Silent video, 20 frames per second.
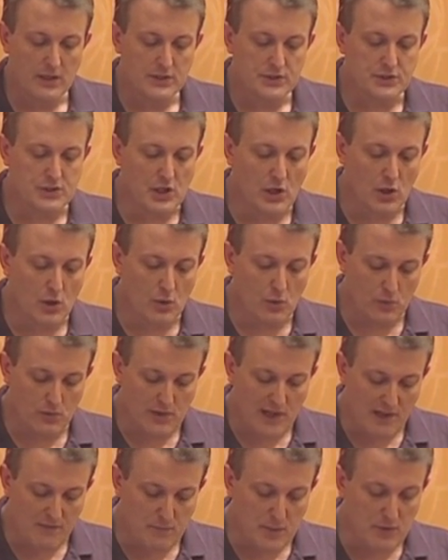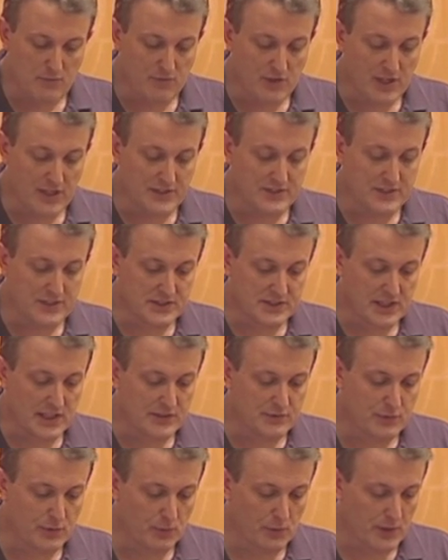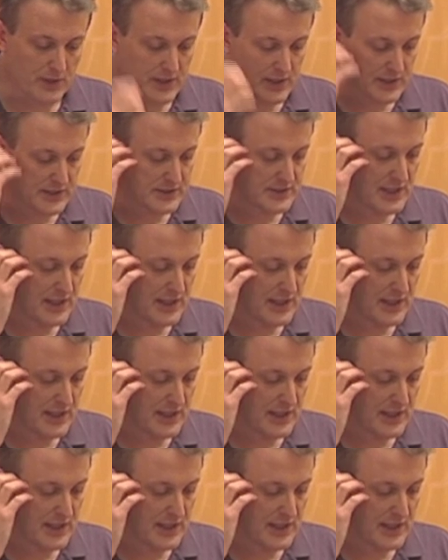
So they've been very successful with this.